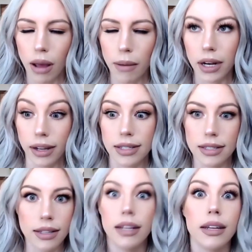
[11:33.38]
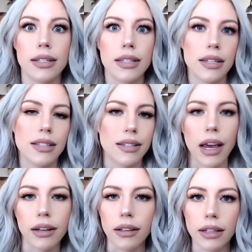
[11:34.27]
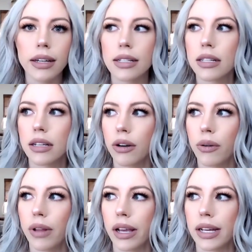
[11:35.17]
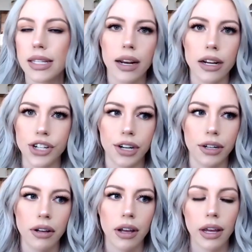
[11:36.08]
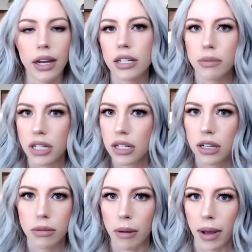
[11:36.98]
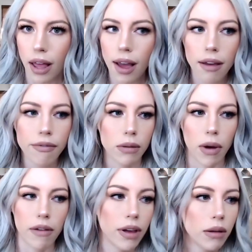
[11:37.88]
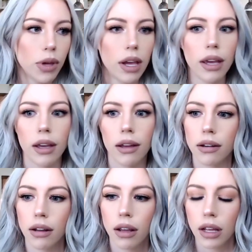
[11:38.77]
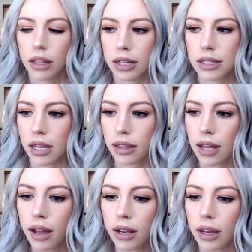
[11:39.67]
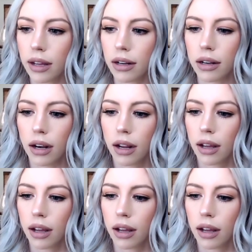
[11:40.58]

I mean, I guess it is. It's technically is, you know, like I said, I shared intimate details about my life and my family and things like that. And